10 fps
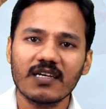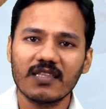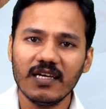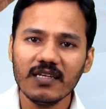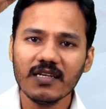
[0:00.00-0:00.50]

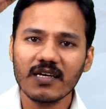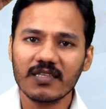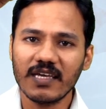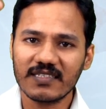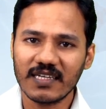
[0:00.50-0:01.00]
then
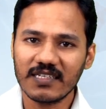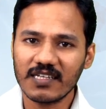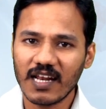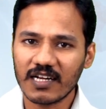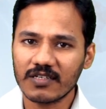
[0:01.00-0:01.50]
the excited
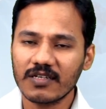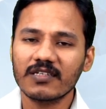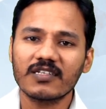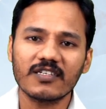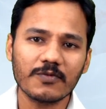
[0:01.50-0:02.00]
electron
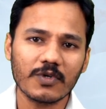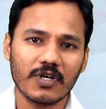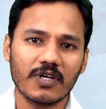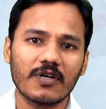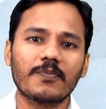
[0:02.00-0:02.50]

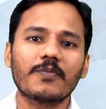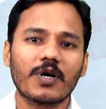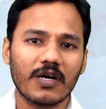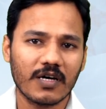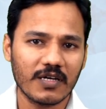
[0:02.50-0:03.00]

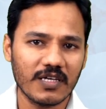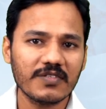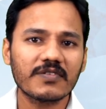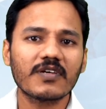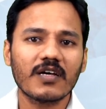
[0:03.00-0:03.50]
is